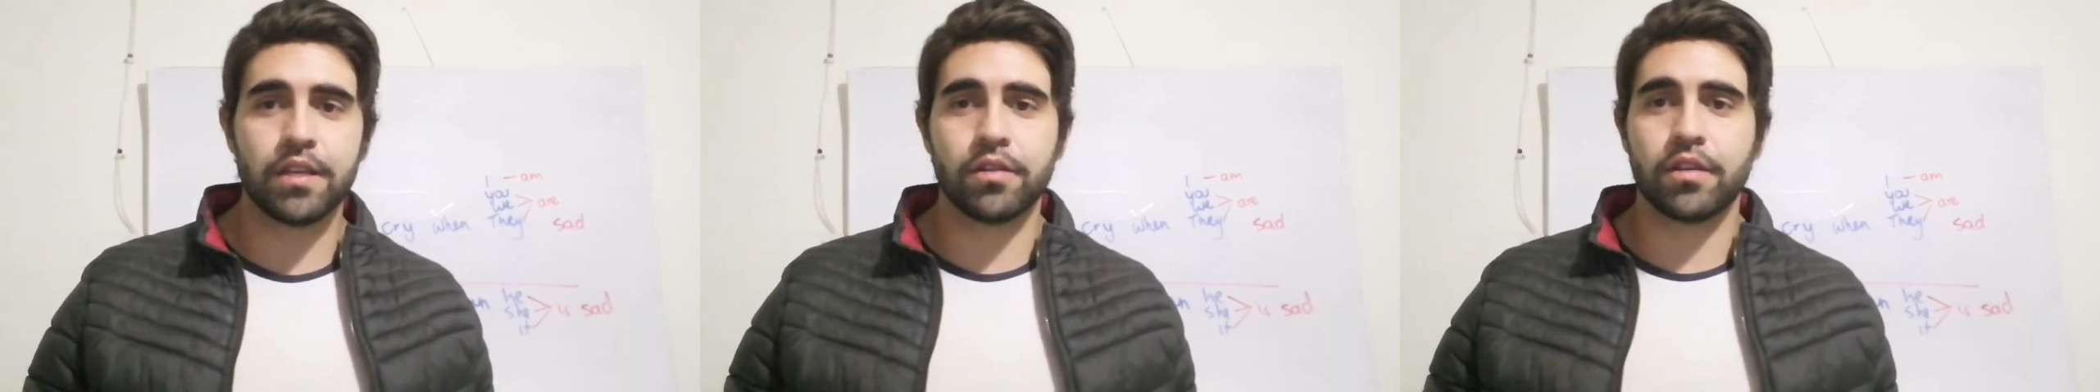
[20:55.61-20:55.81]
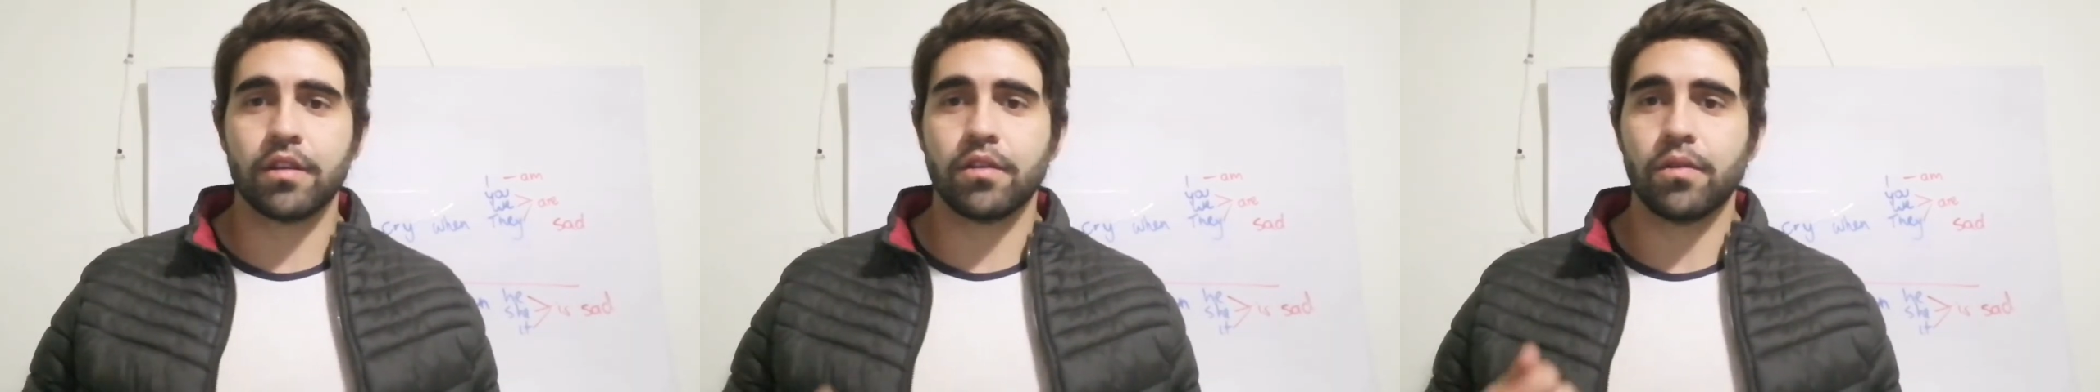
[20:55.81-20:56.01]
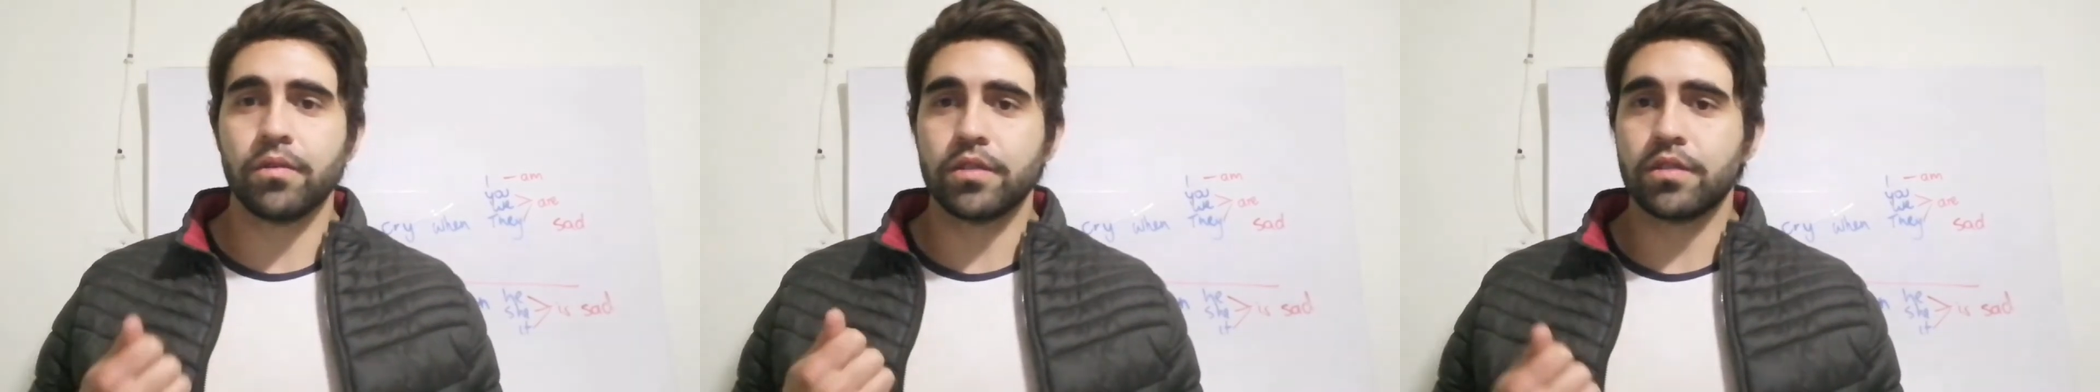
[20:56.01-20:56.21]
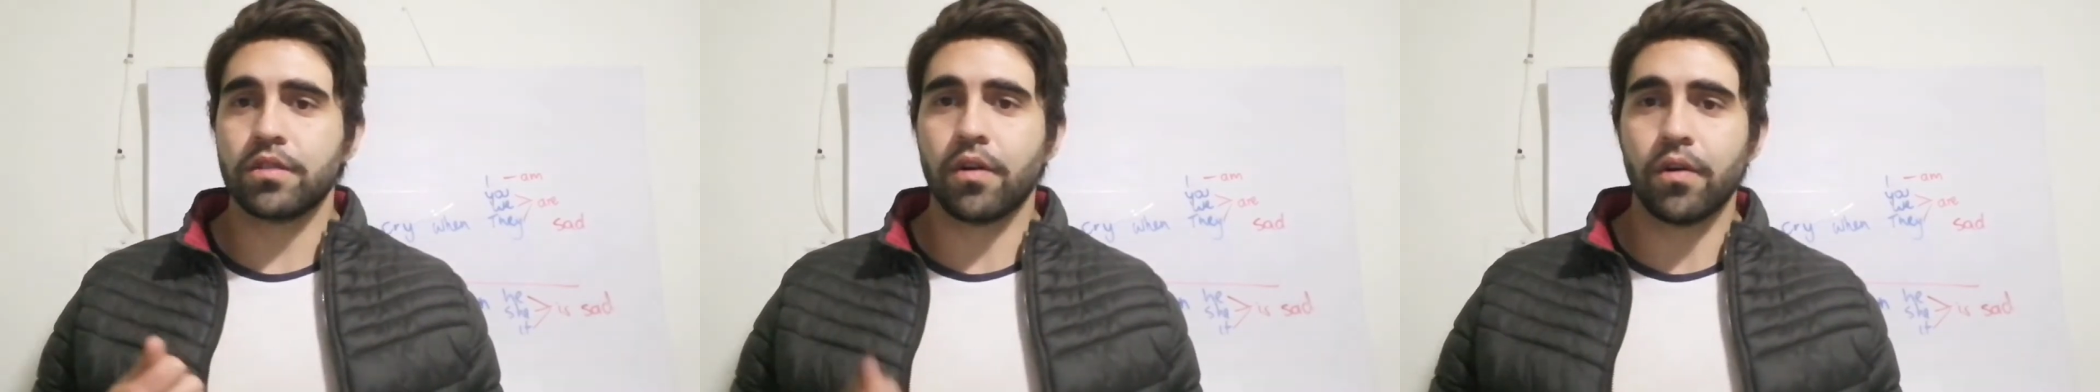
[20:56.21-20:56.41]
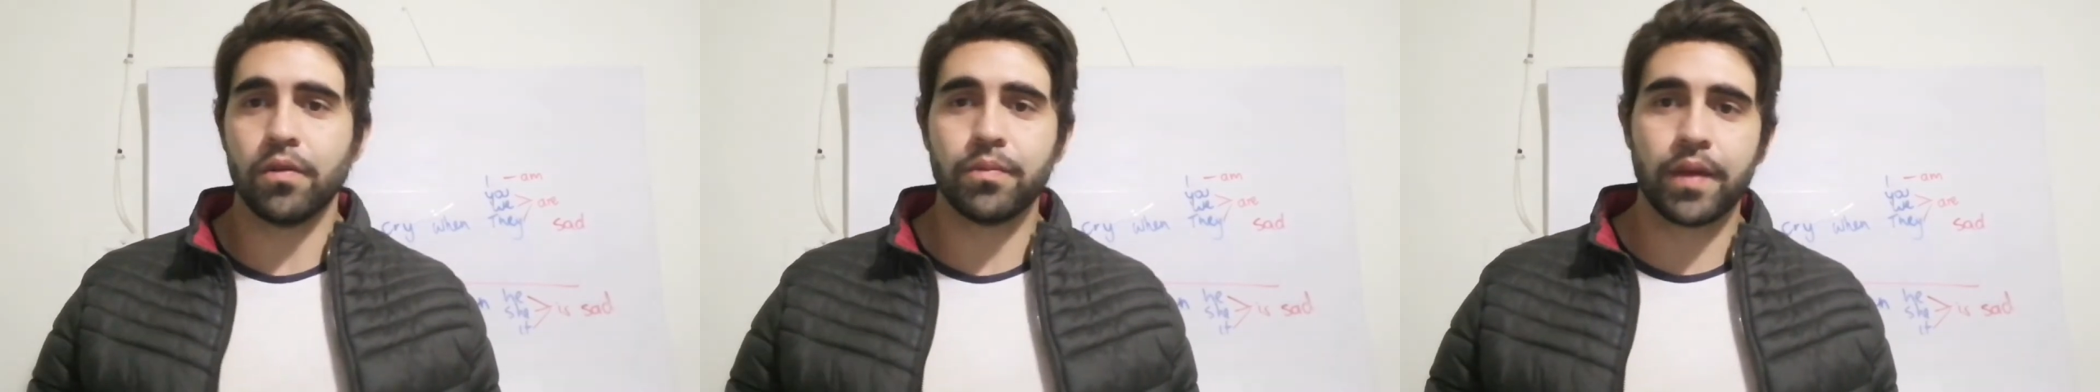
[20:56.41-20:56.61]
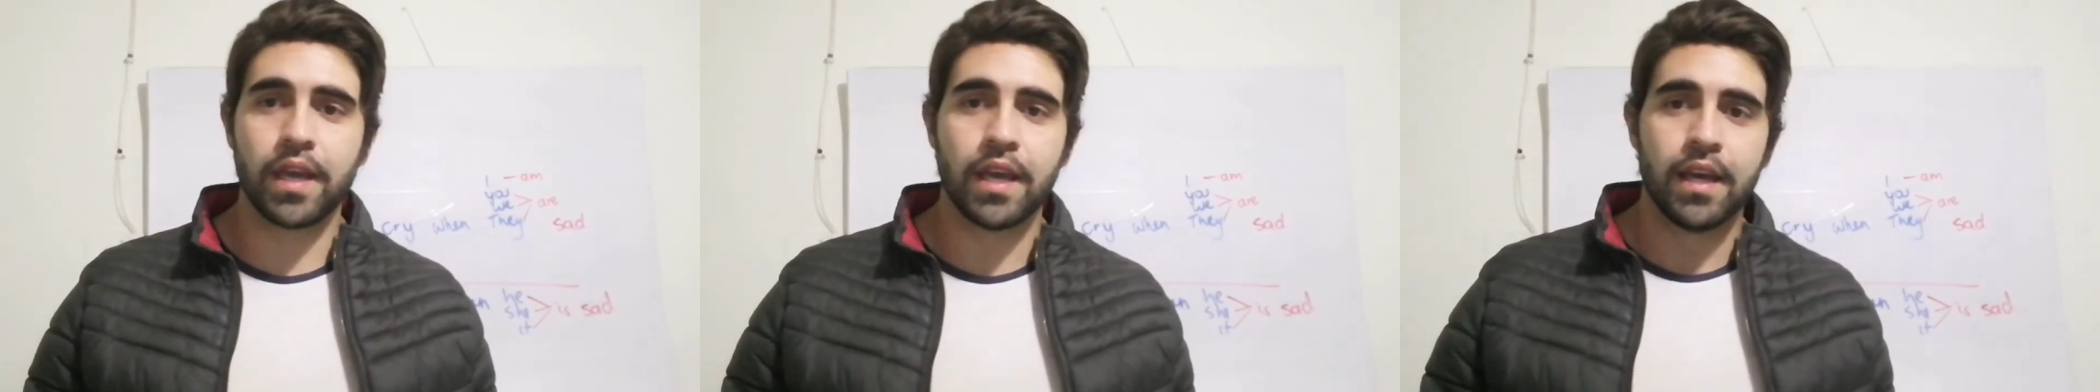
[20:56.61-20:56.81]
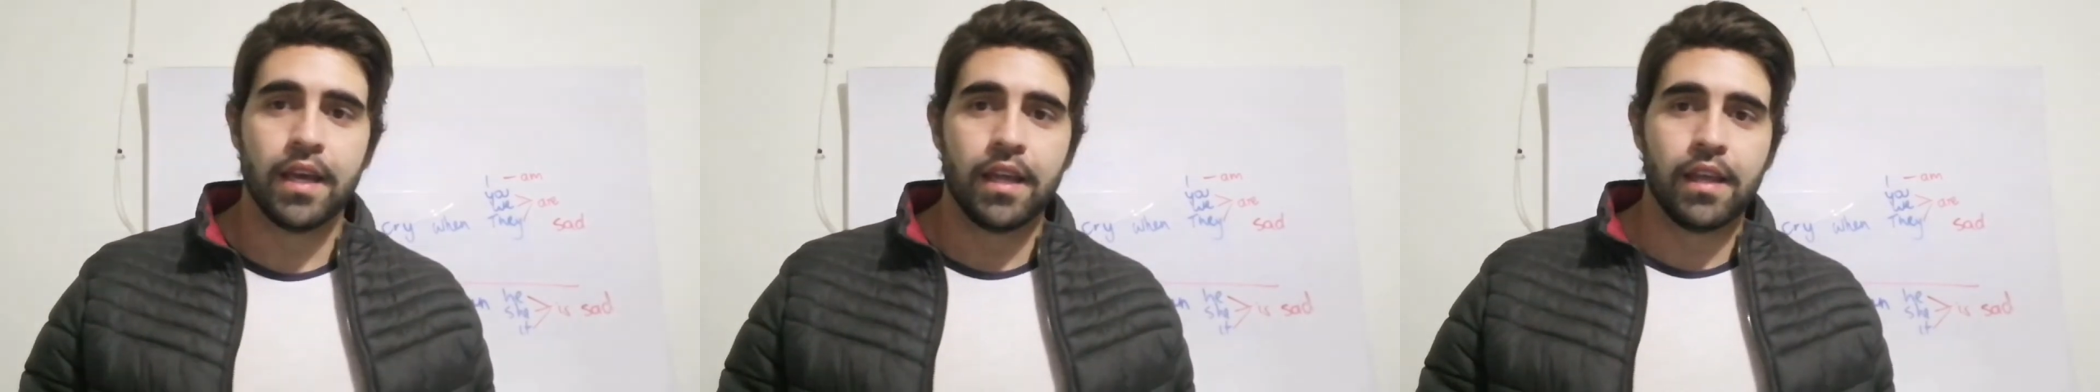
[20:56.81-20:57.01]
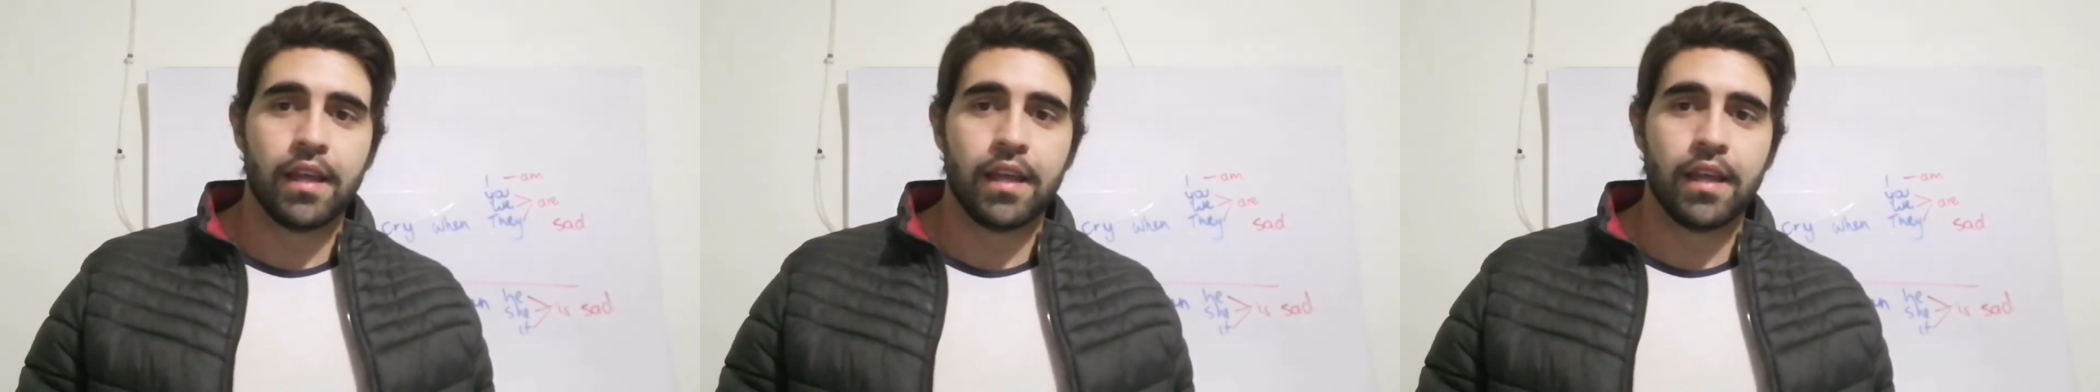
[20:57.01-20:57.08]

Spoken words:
you can always call me,